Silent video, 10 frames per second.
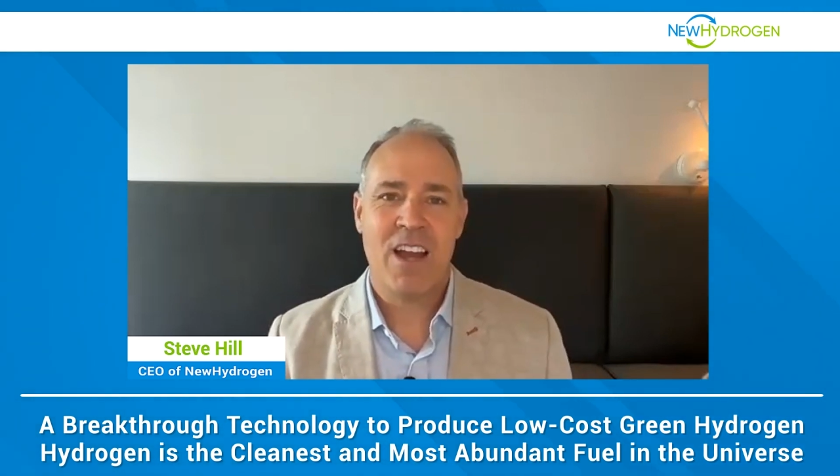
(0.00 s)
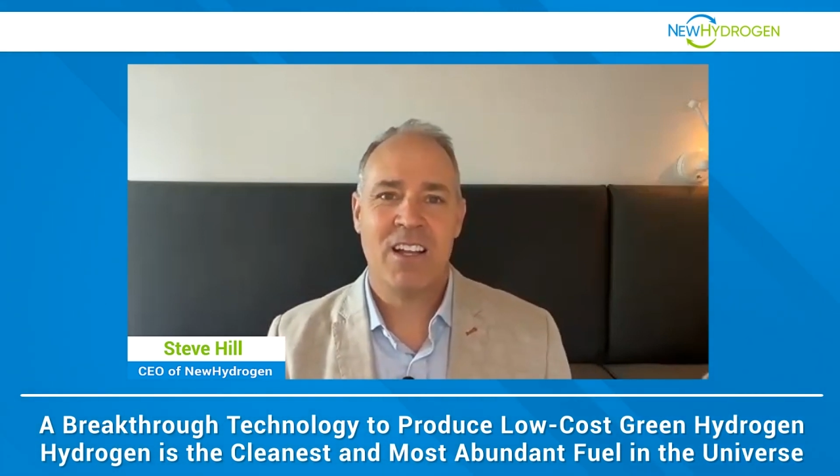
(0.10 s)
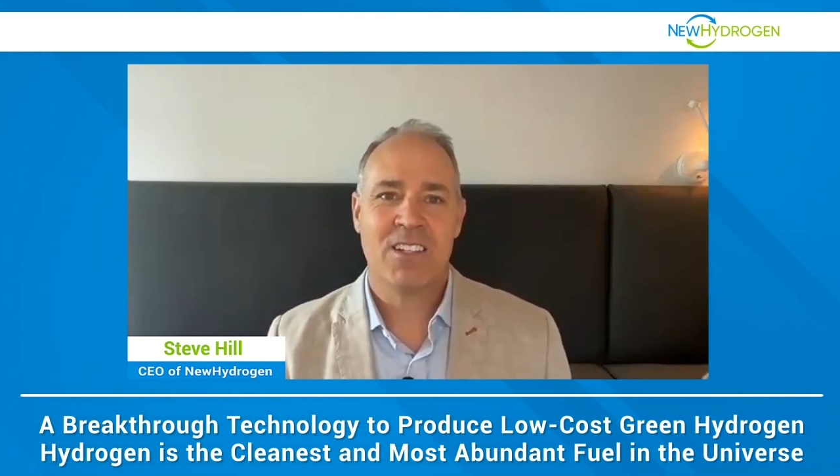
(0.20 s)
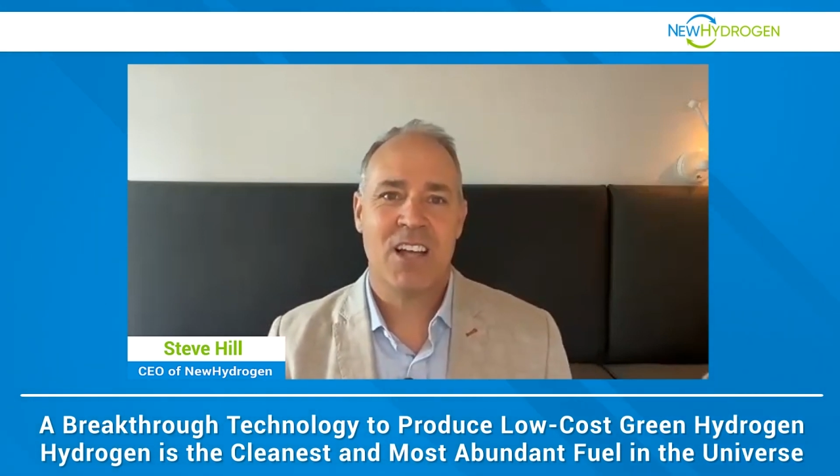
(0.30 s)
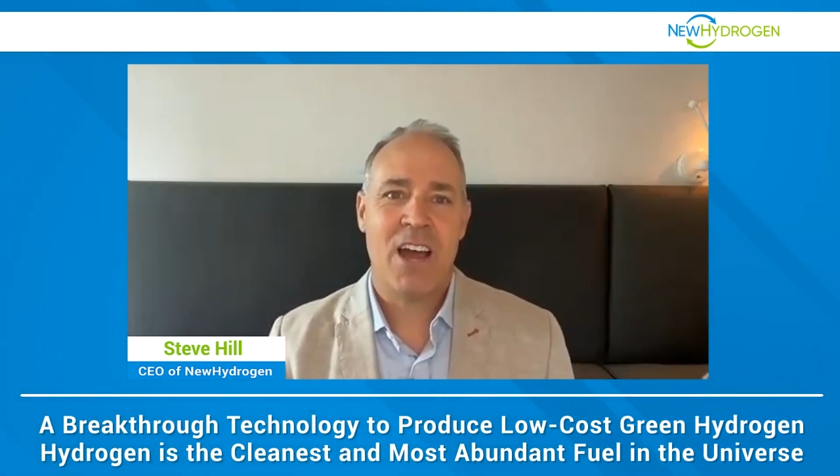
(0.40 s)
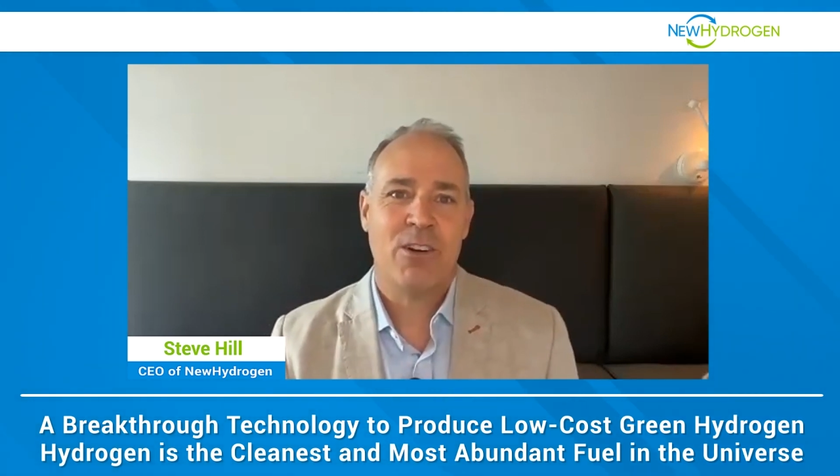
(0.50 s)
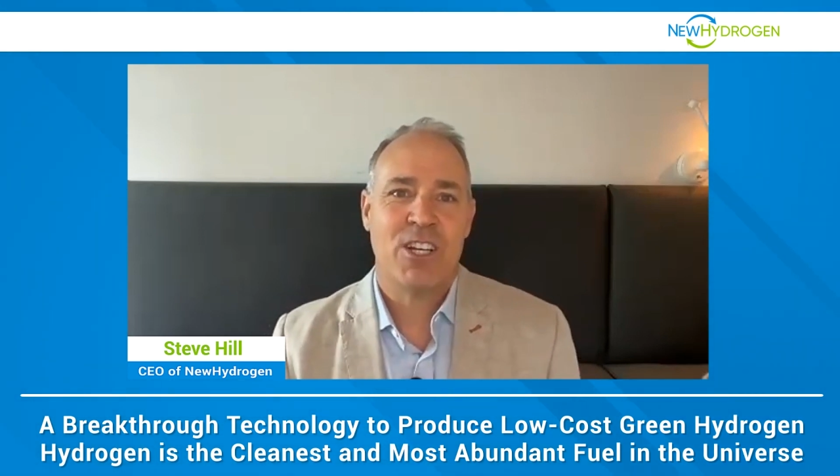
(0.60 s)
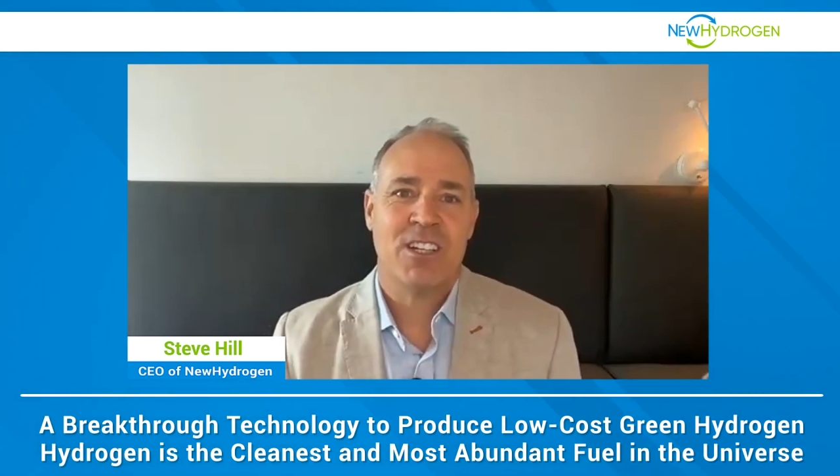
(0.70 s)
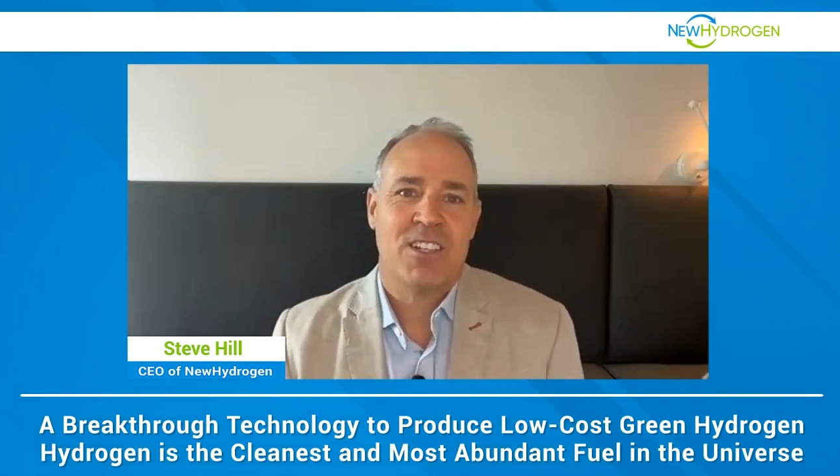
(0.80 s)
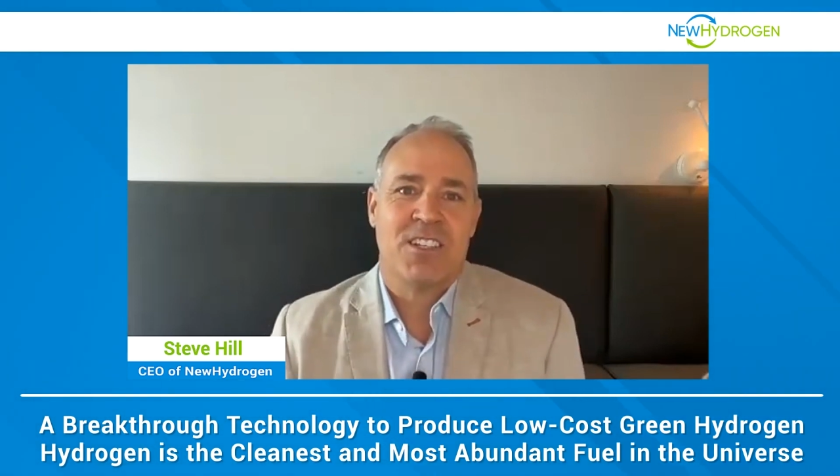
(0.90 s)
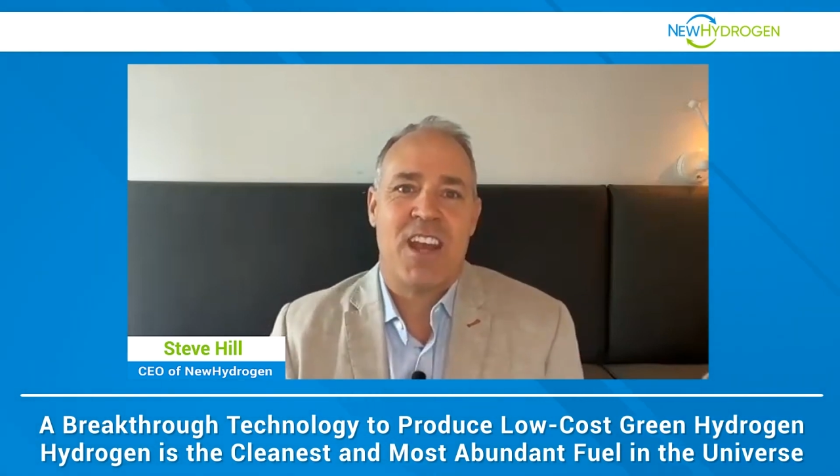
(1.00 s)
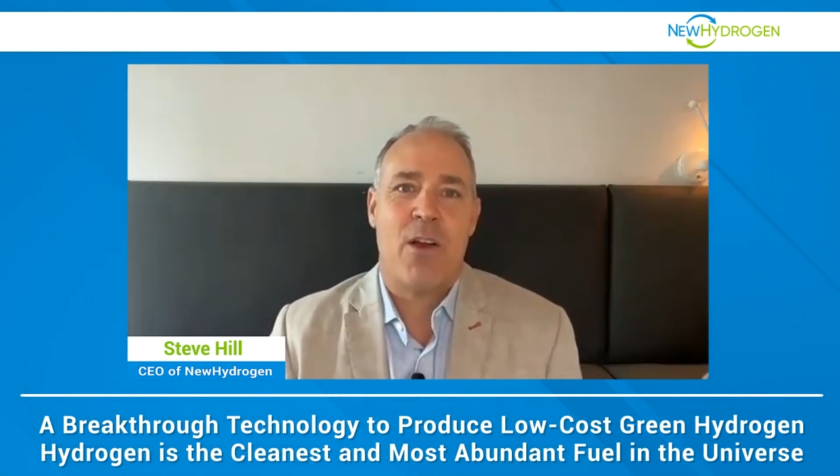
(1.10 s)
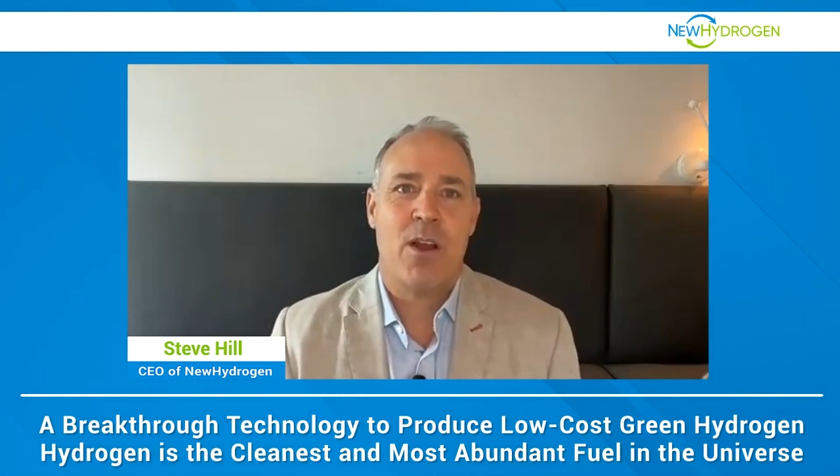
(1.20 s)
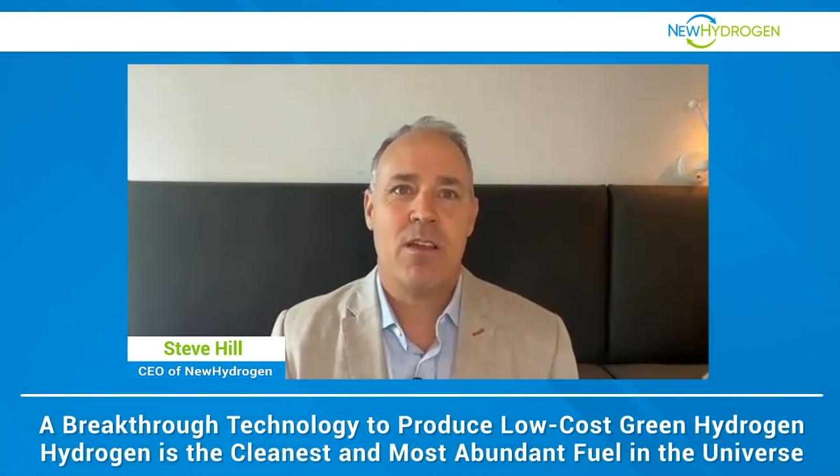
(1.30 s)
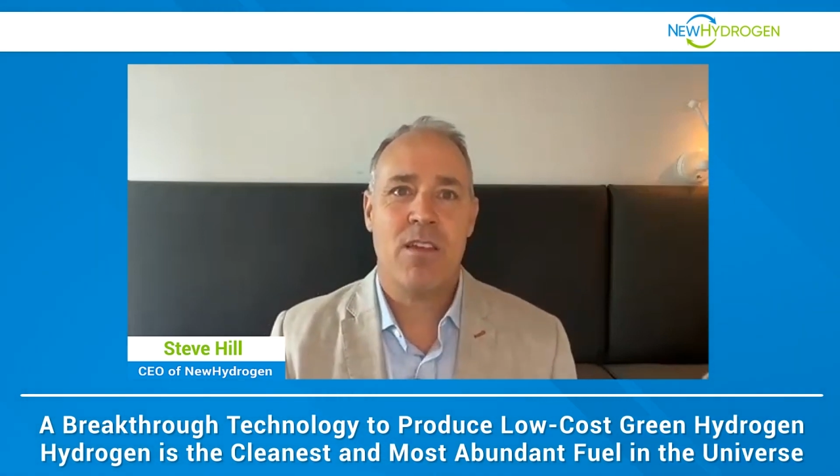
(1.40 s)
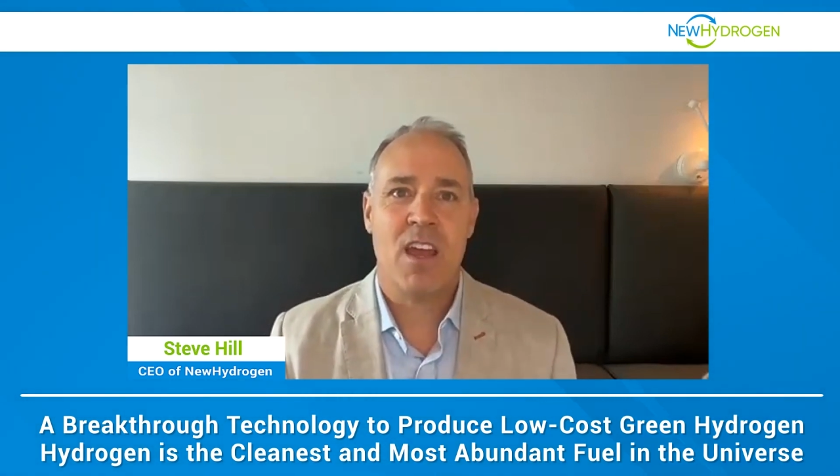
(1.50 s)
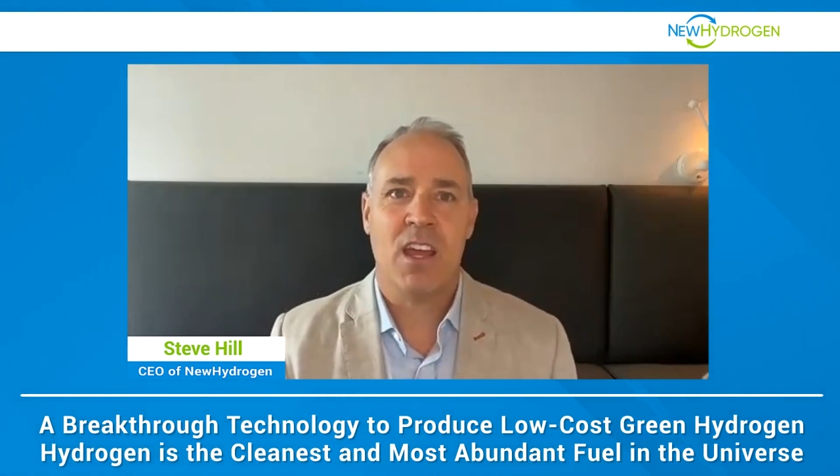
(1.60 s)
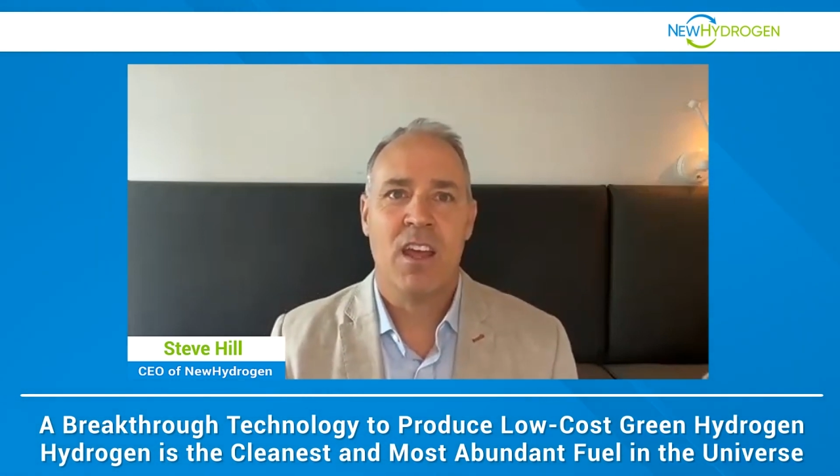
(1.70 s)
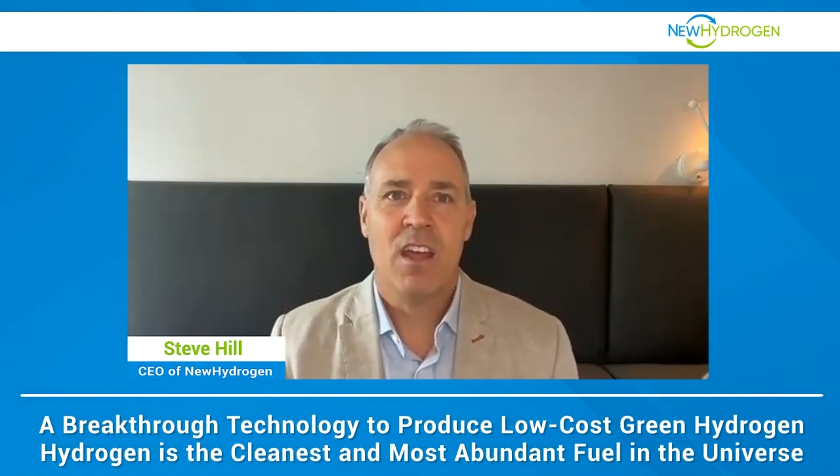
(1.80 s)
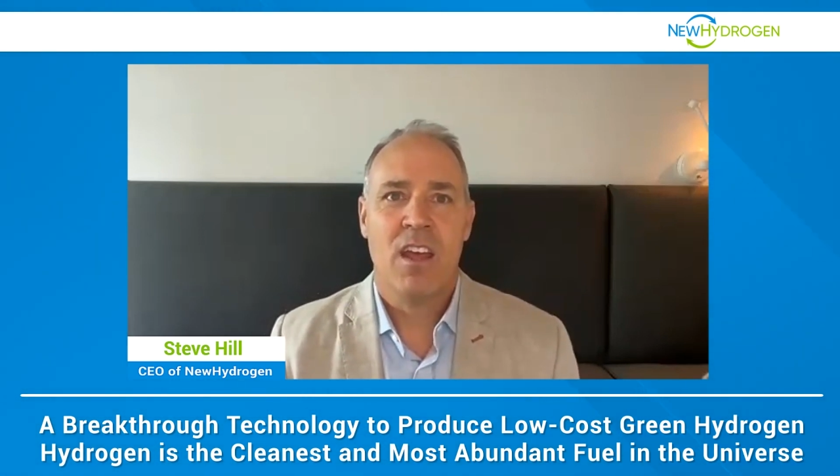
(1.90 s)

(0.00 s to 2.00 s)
and it's hydrogen. It's a scary thing.